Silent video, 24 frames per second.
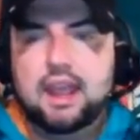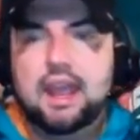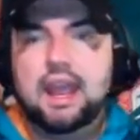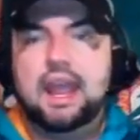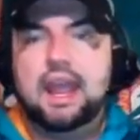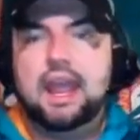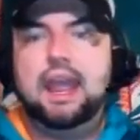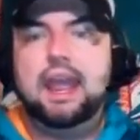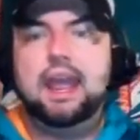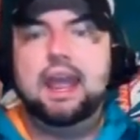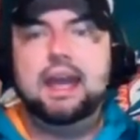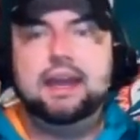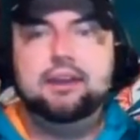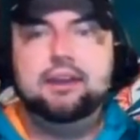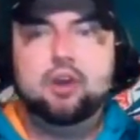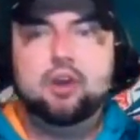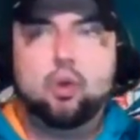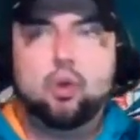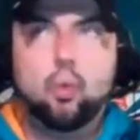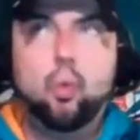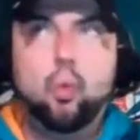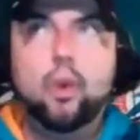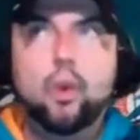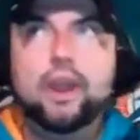And
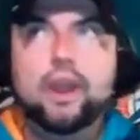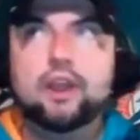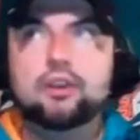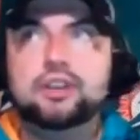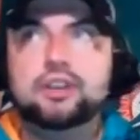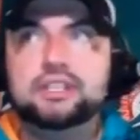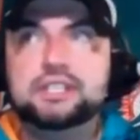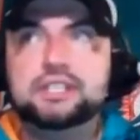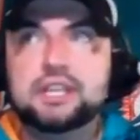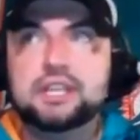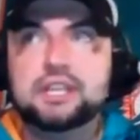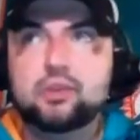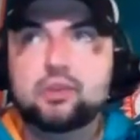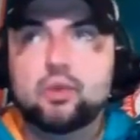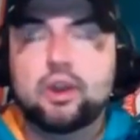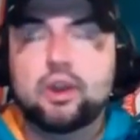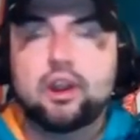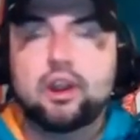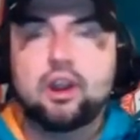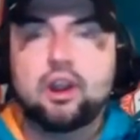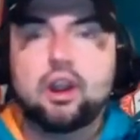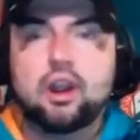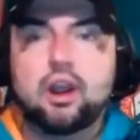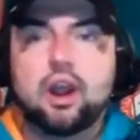we are
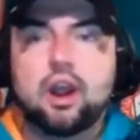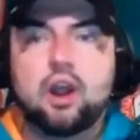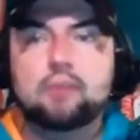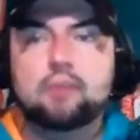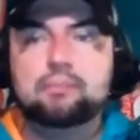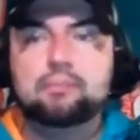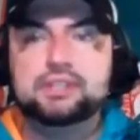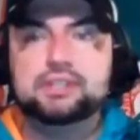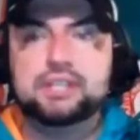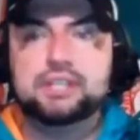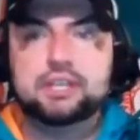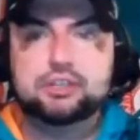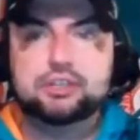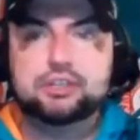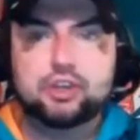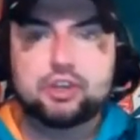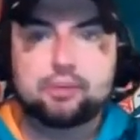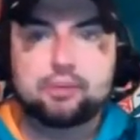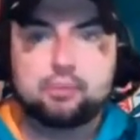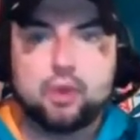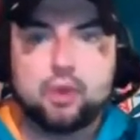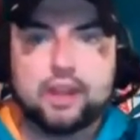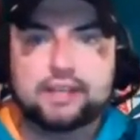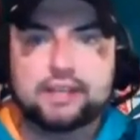continuing our
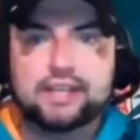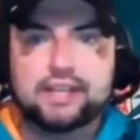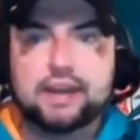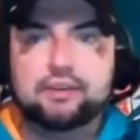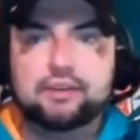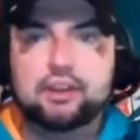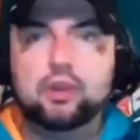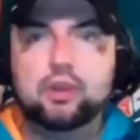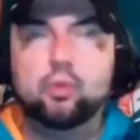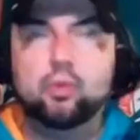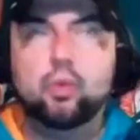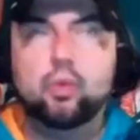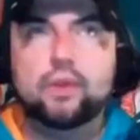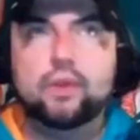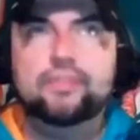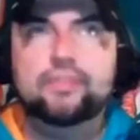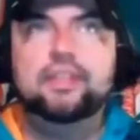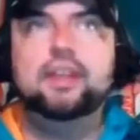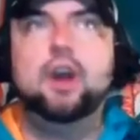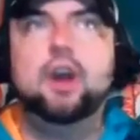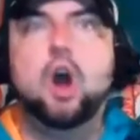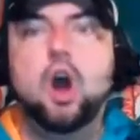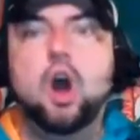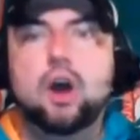positional breakdown here with
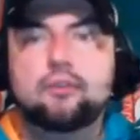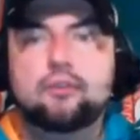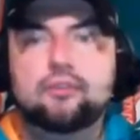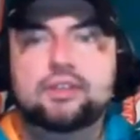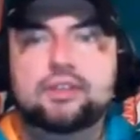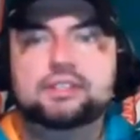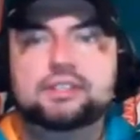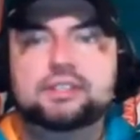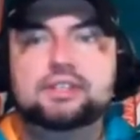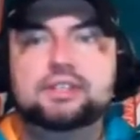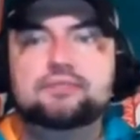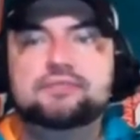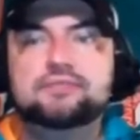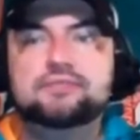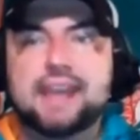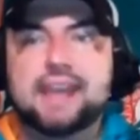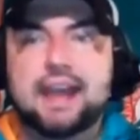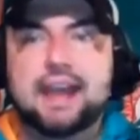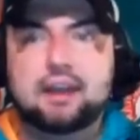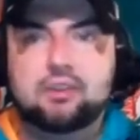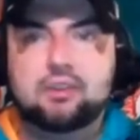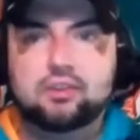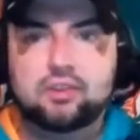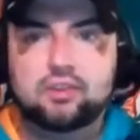the offensive
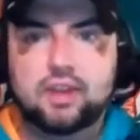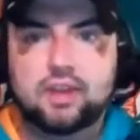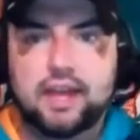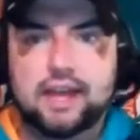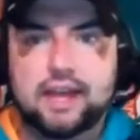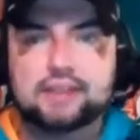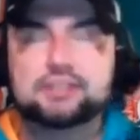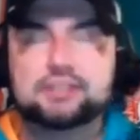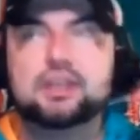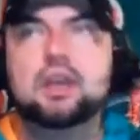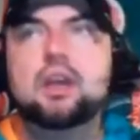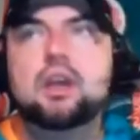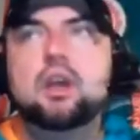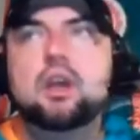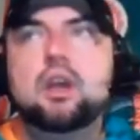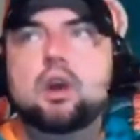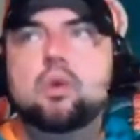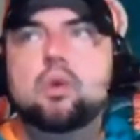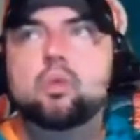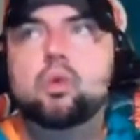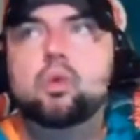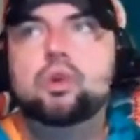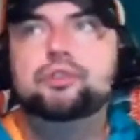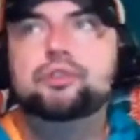tackle class.
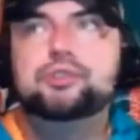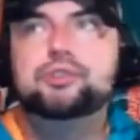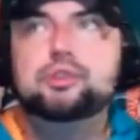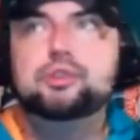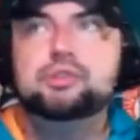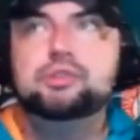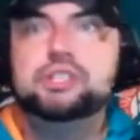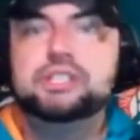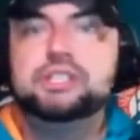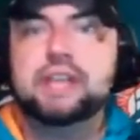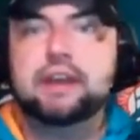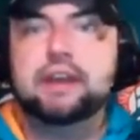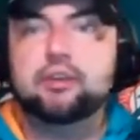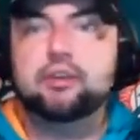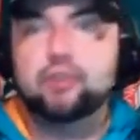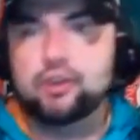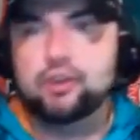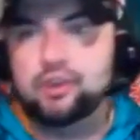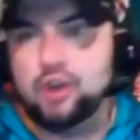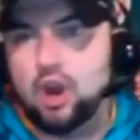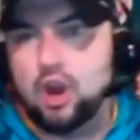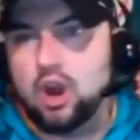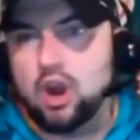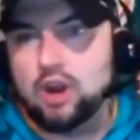We'll do center
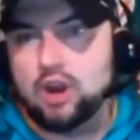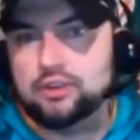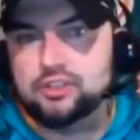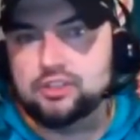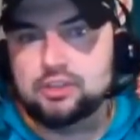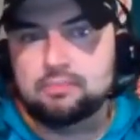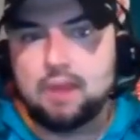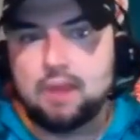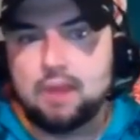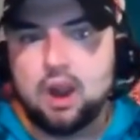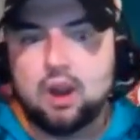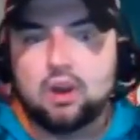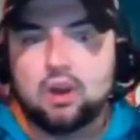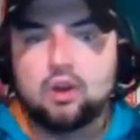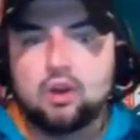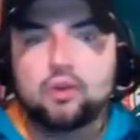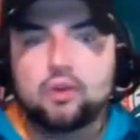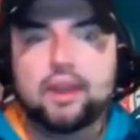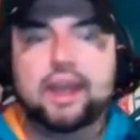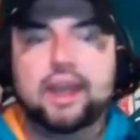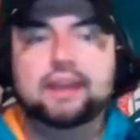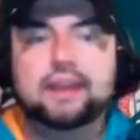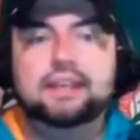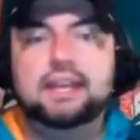and guard tomorrow
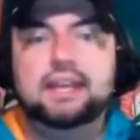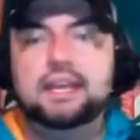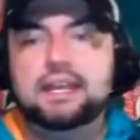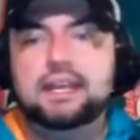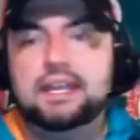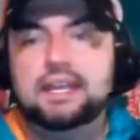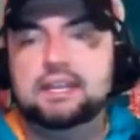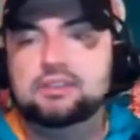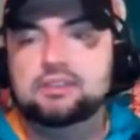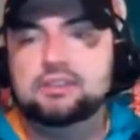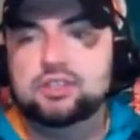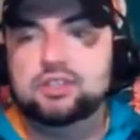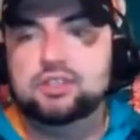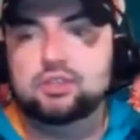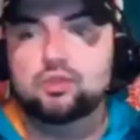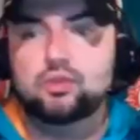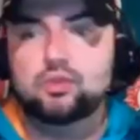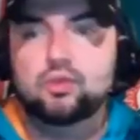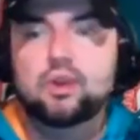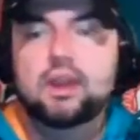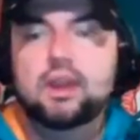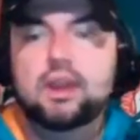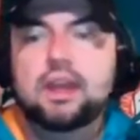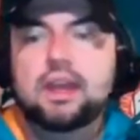and get
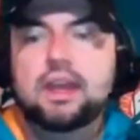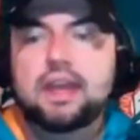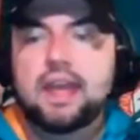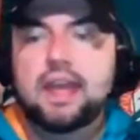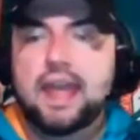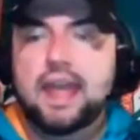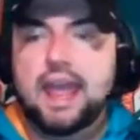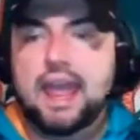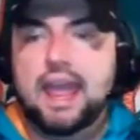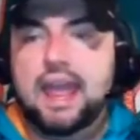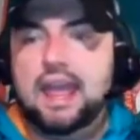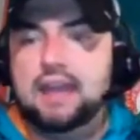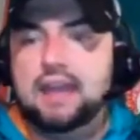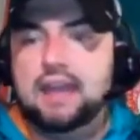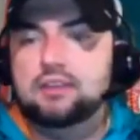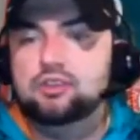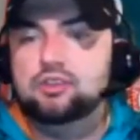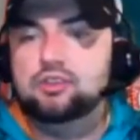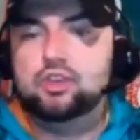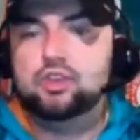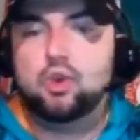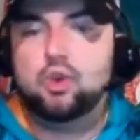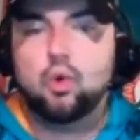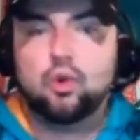into
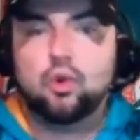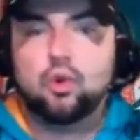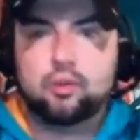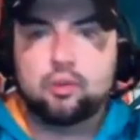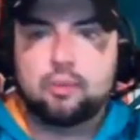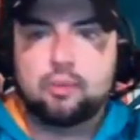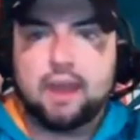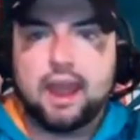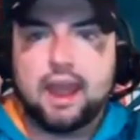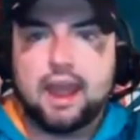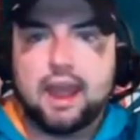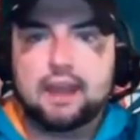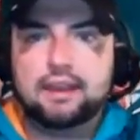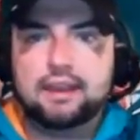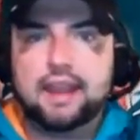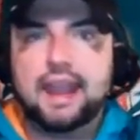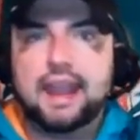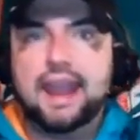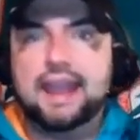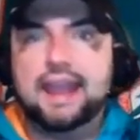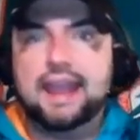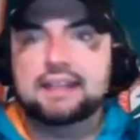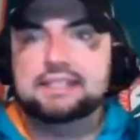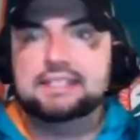edge, cornerback,
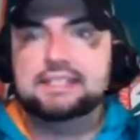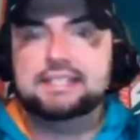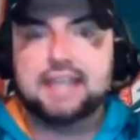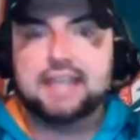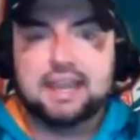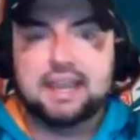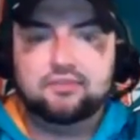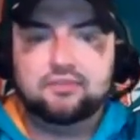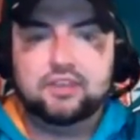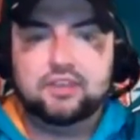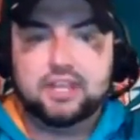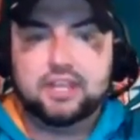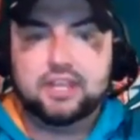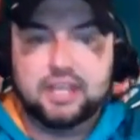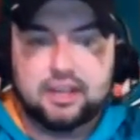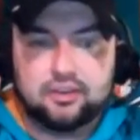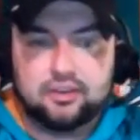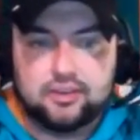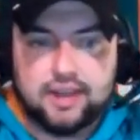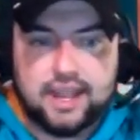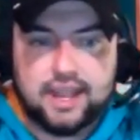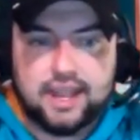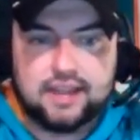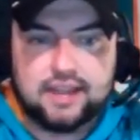and safety here
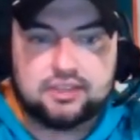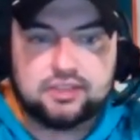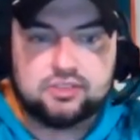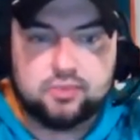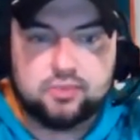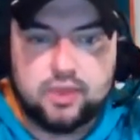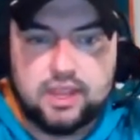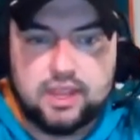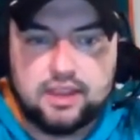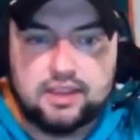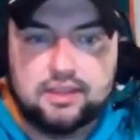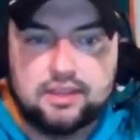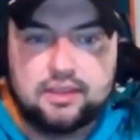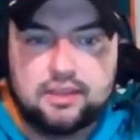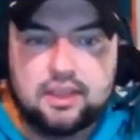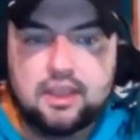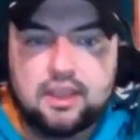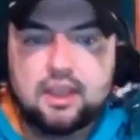next week.